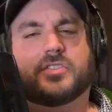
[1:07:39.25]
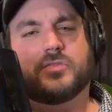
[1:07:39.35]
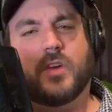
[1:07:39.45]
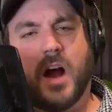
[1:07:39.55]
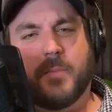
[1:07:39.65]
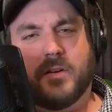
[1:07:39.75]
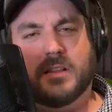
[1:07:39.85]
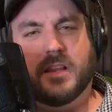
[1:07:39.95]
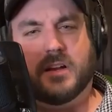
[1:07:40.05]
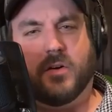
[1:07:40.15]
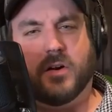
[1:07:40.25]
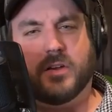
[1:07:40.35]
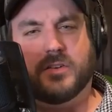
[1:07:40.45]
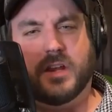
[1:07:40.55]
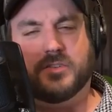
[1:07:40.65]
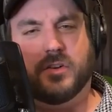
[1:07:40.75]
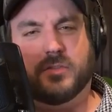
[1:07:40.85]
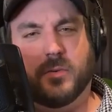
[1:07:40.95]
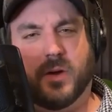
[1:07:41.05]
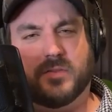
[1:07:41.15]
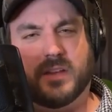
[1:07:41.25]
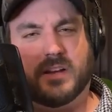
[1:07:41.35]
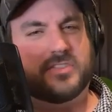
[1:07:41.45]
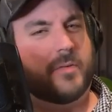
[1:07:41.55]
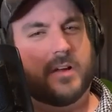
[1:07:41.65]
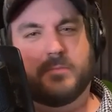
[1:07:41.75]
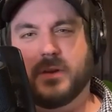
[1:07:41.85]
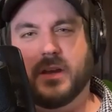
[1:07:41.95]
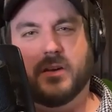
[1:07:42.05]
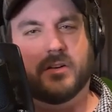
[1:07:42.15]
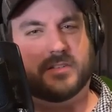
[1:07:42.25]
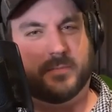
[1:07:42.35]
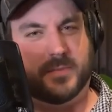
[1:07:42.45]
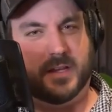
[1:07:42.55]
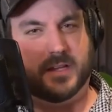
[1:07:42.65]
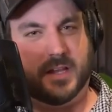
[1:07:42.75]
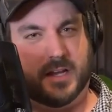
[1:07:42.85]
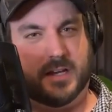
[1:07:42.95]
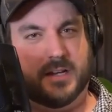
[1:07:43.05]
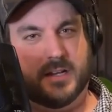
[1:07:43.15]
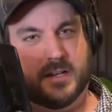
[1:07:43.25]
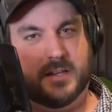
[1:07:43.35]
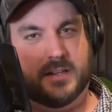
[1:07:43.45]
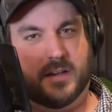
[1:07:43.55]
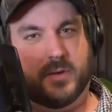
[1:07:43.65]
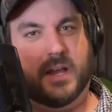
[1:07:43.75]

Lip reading: strawberry liqueur you introduced me once. It was like a strawberry beer or something that we